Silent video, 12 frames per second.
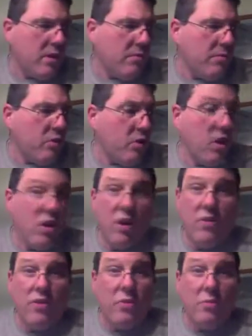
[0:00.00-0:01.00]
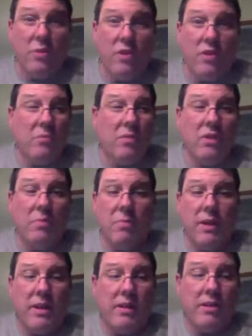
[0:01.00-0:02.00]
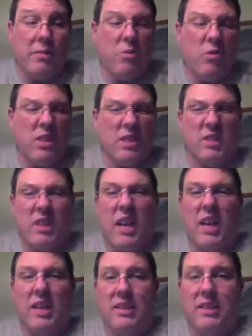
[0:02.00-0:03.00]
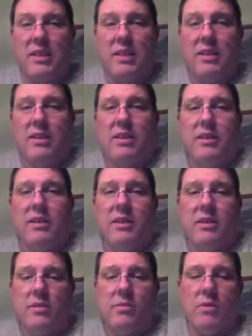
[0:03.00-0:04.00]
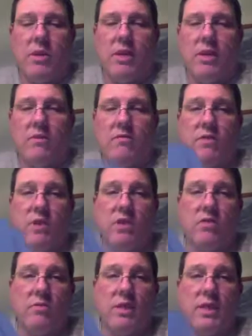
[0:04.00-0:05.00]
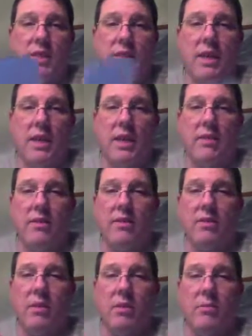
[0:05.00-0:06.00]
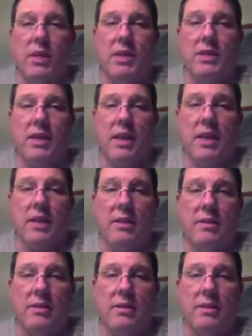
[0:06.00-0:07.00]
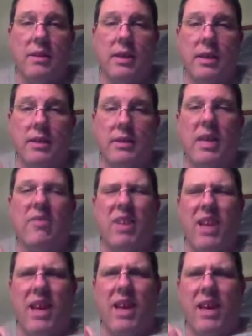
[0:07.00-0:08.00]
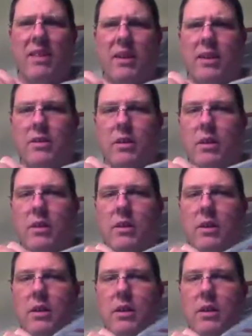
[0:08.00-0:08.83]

You can also build them much bigger and more solid. This is one I just finished recently. It's called a PZL 7A, I think it's called.